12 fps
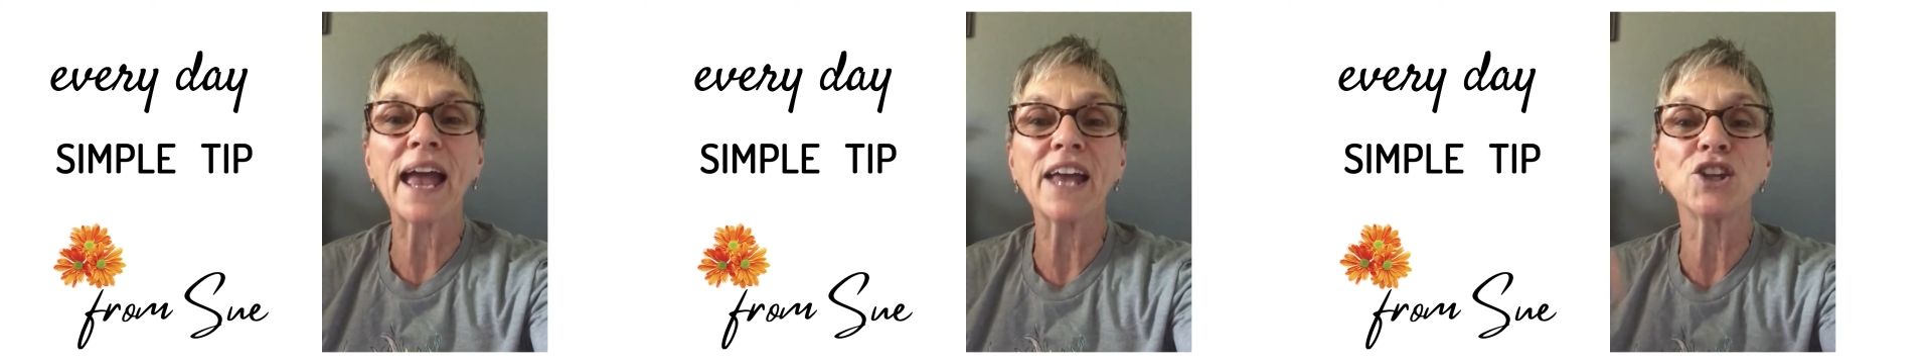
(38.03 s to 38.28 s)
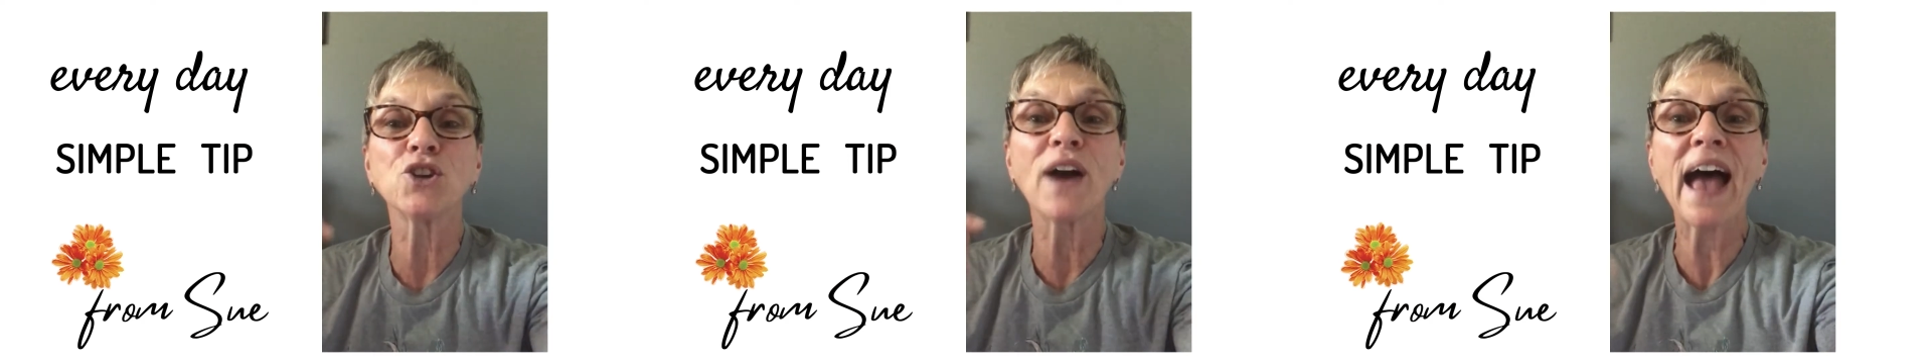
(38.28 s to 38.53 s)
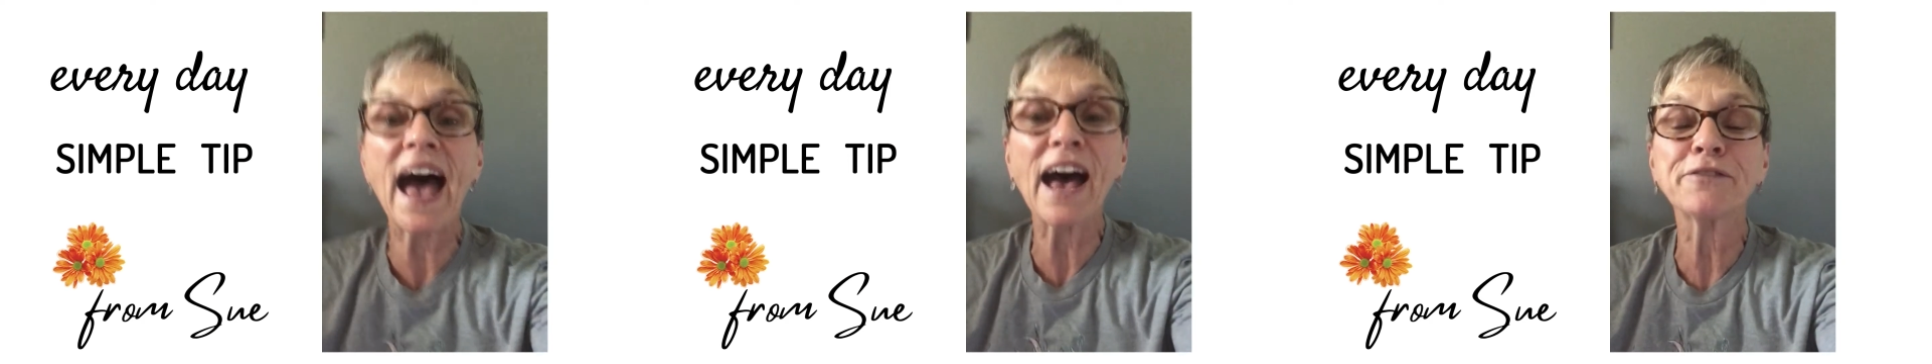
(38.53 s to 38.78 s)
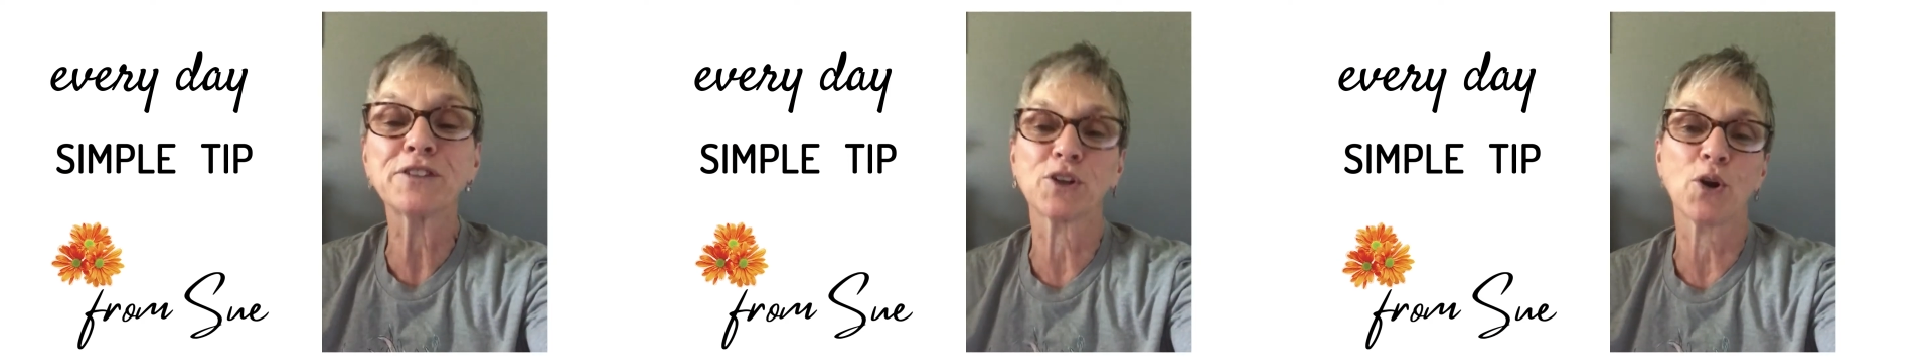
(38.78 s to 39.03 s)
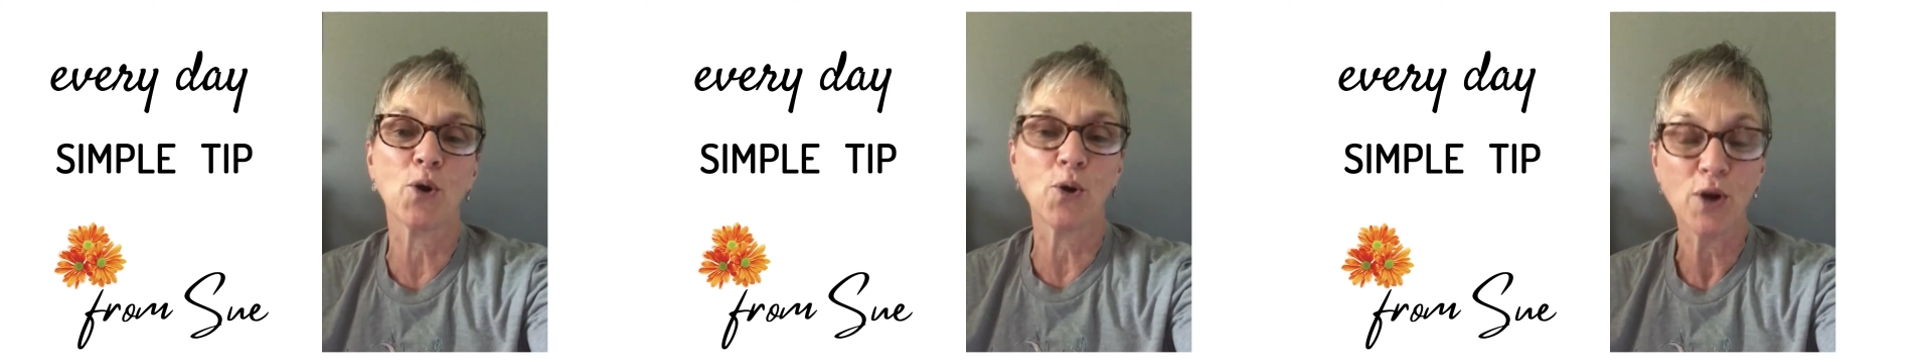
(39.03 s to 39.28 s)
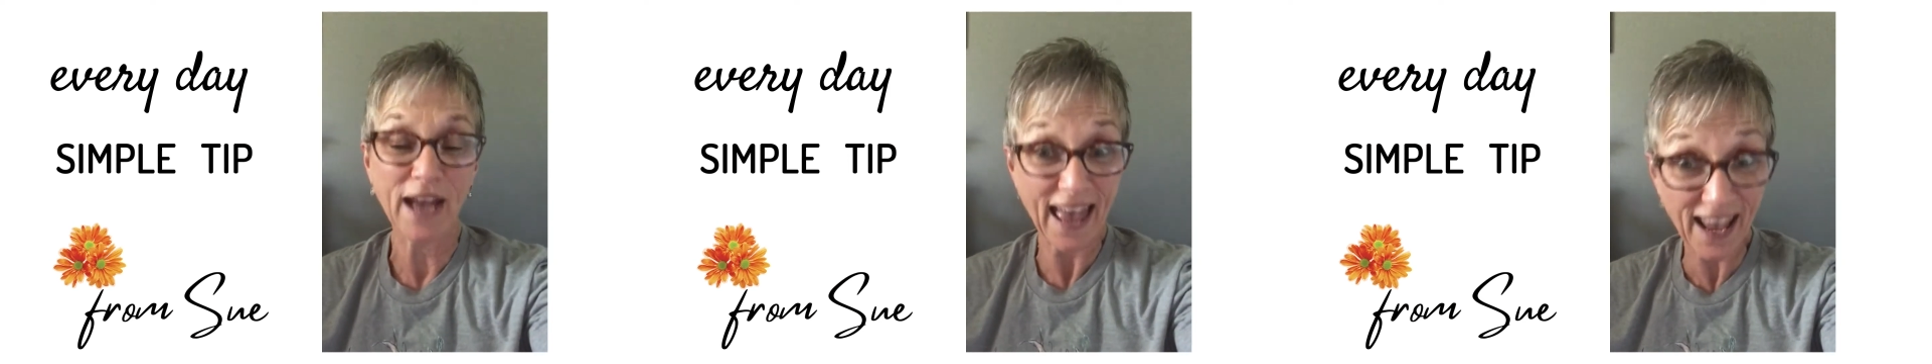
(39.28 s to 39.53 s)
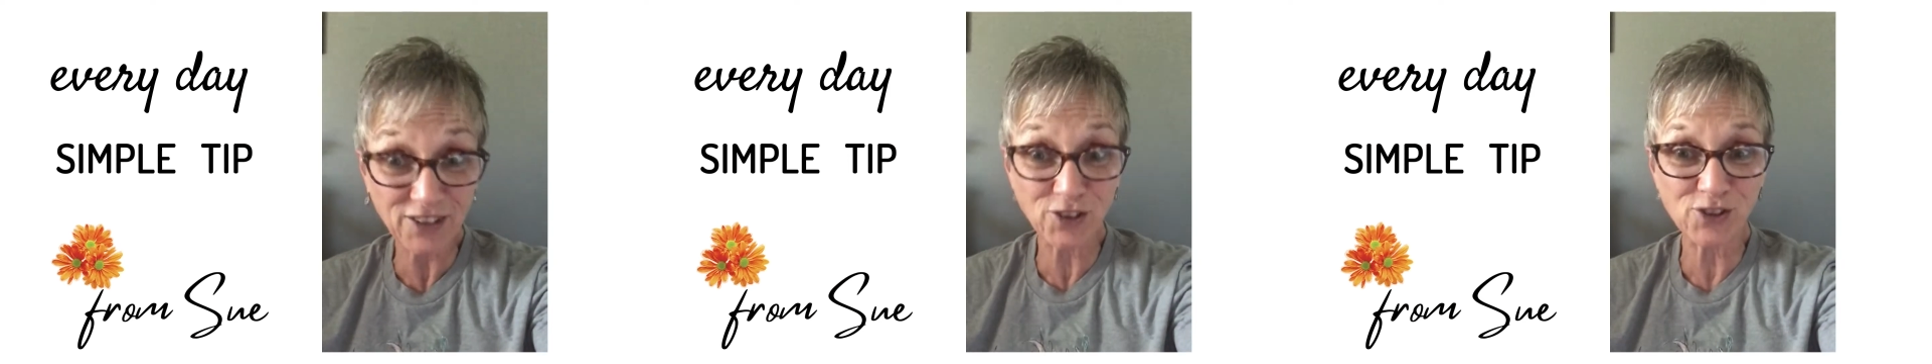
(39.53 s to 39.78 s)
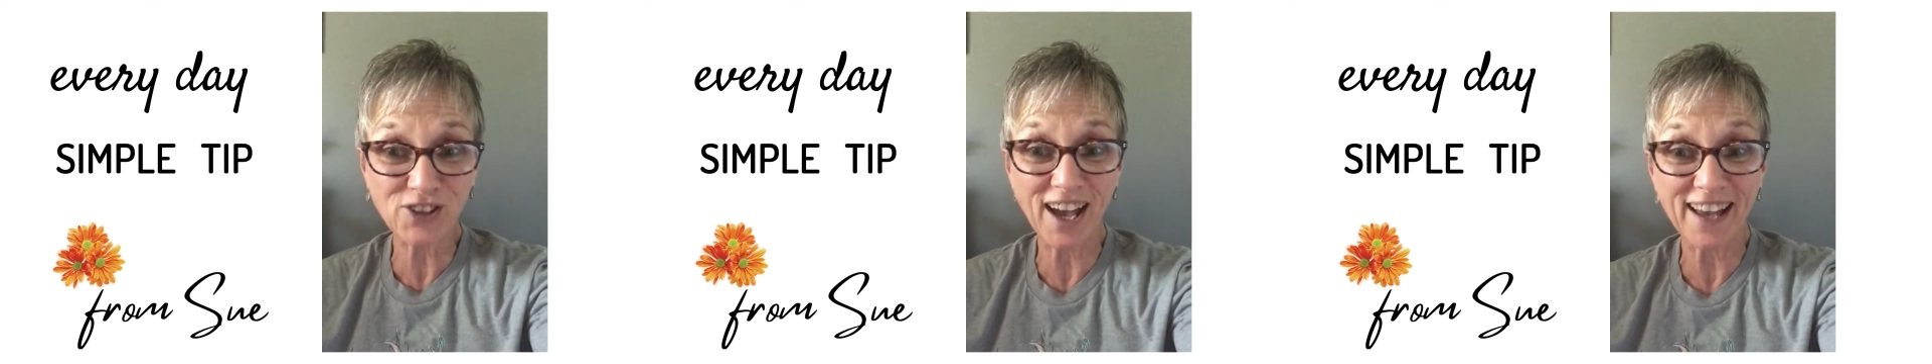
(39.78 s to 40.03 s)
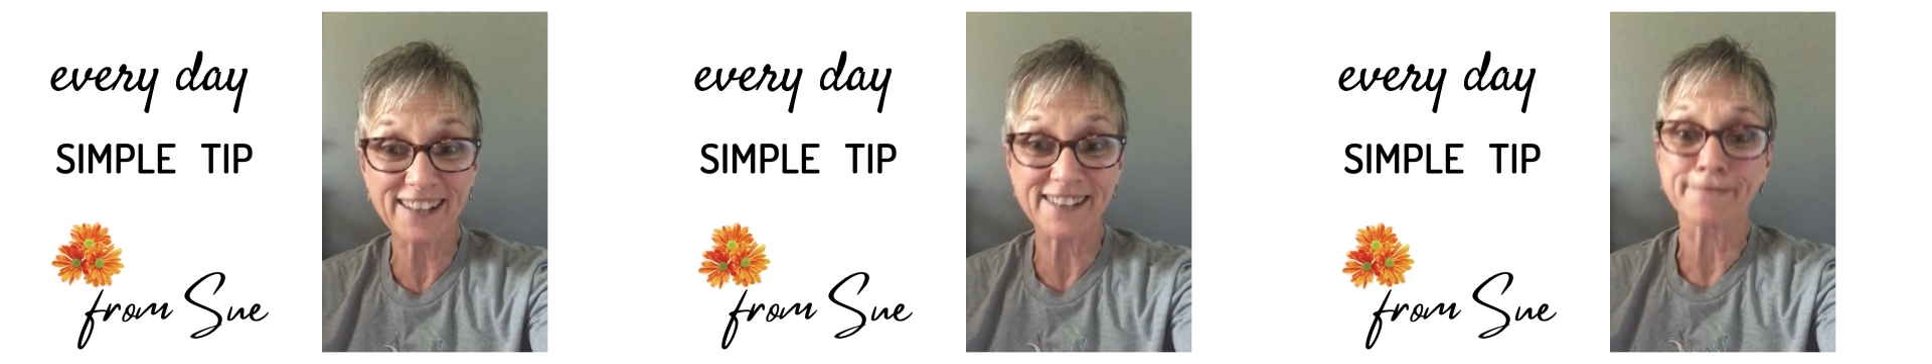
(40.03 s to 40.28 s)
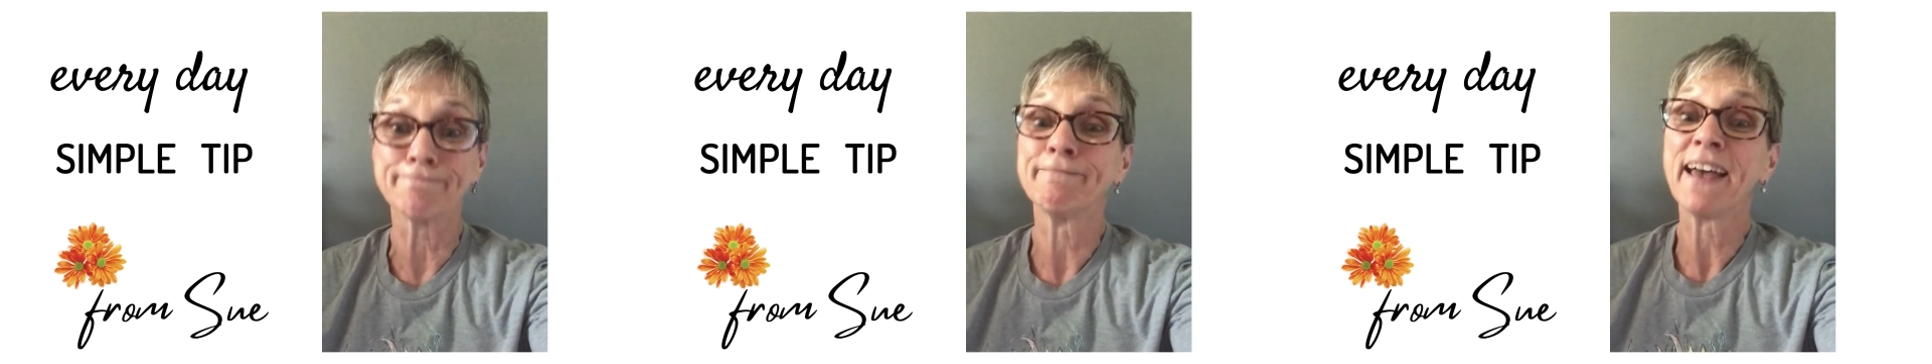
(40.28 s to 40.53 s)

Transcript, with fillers: and you have to go exercise.